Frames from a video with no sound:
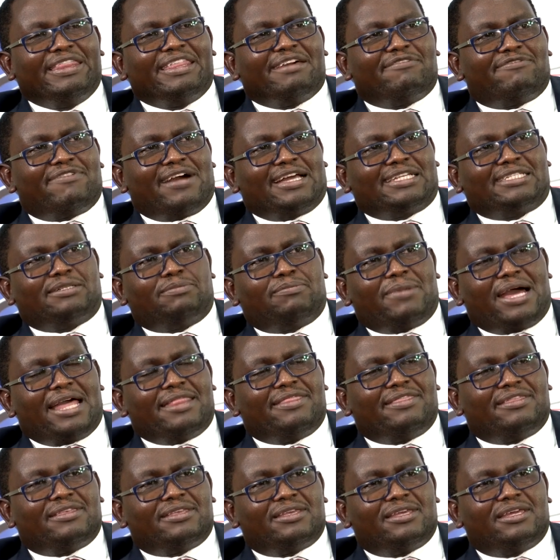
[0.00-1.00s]
the first
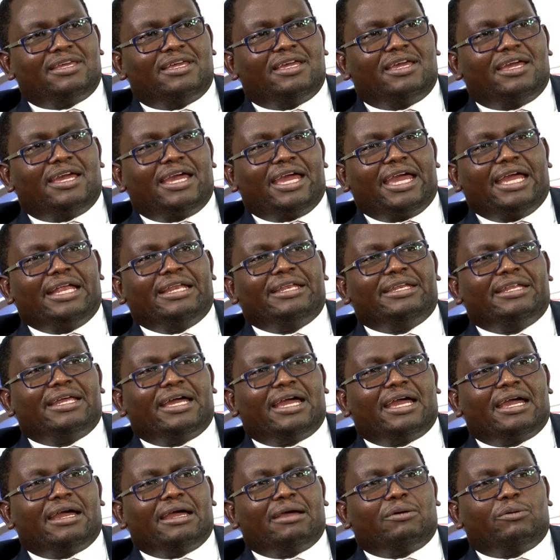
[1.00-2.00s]
month, and
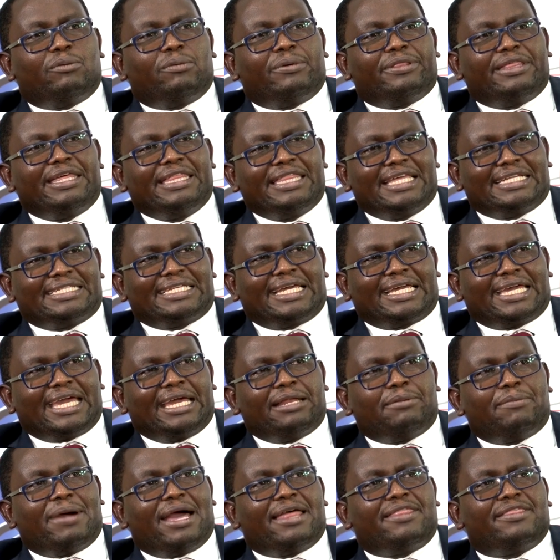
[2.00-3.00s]
within the
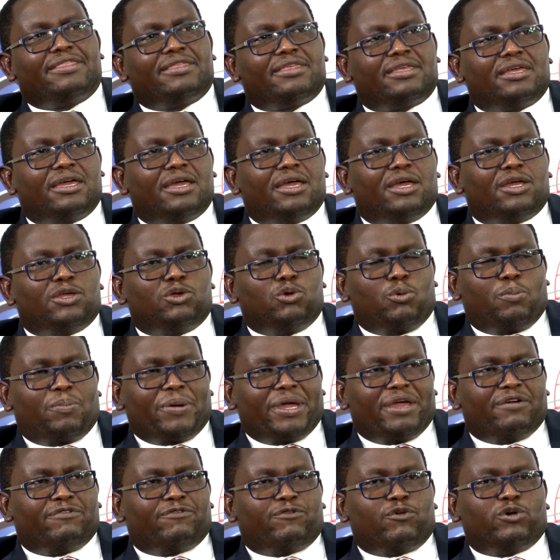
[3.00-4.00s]
second month, you
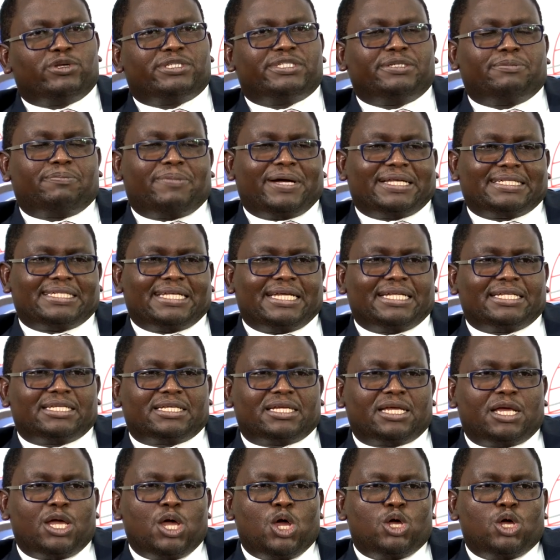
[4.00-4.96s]
pay 40%.